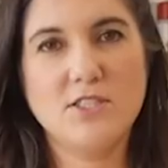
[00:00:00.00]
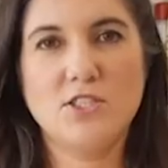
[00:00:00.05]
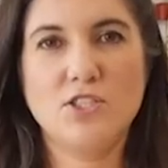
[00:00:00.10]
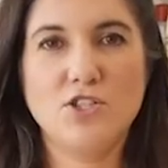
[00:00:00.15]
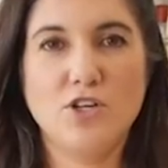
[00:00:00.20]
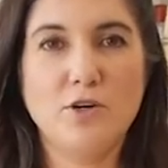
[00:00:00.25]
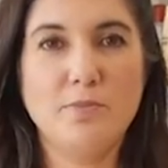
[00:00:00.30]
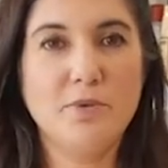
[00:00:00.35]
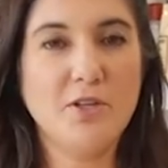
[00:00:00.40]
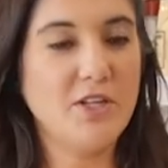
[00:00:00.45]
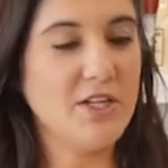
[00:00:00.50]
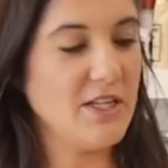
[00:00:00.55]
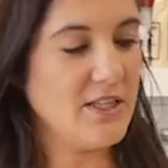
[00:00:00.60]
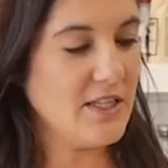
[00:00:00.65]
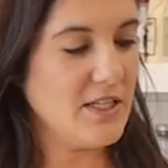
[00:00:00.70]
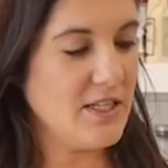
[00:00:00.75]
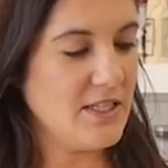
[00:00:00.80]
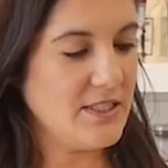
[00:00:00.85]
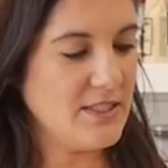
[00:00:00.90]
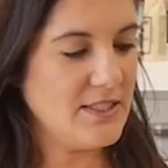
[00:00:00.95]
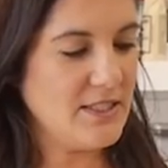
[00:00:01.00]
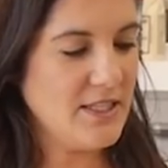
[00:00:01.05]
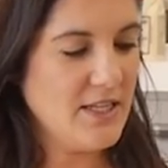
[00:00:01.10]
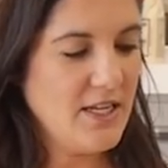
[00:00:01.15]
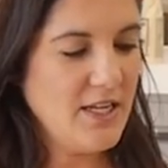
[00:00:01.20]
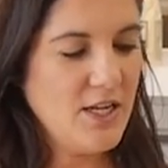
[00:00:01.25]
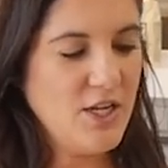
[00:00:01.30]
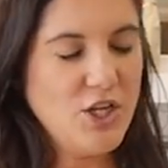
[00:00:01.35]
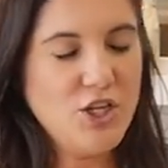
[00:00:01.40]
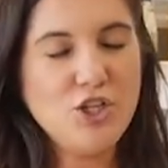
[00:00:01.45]
start building this,
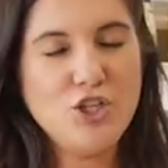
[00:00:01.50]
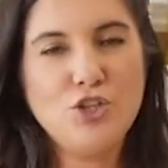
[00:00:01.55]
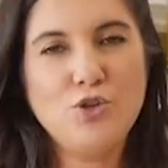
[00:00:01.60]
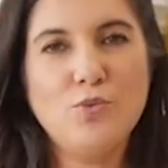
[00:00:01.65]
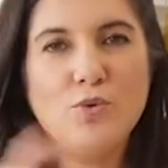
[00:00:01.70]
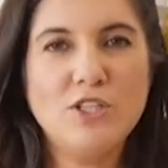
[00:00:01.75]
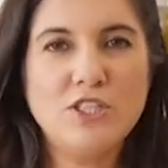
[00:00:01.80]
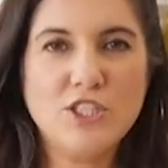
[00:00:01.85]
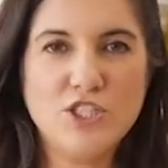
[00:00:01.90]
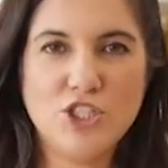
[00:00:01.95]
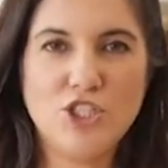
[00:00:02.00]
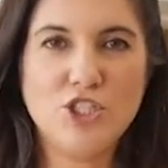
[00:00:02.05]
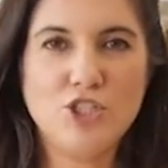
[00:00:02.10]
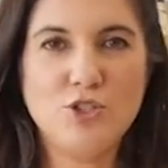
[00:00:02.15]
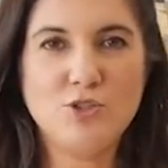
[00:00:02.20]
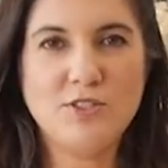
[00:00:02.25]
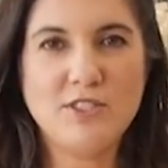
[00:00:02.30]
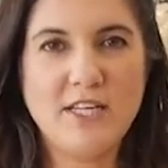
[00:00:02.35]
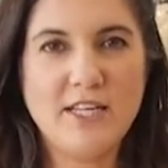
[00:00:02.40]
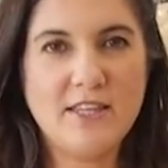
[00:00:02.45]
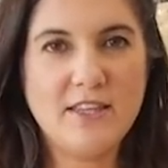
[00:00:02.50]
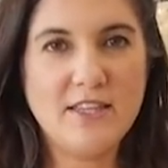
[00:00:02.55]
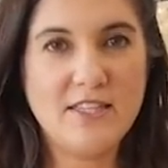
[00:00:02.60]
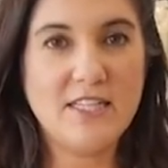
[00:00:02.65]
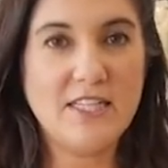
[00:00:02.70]
you want to choose a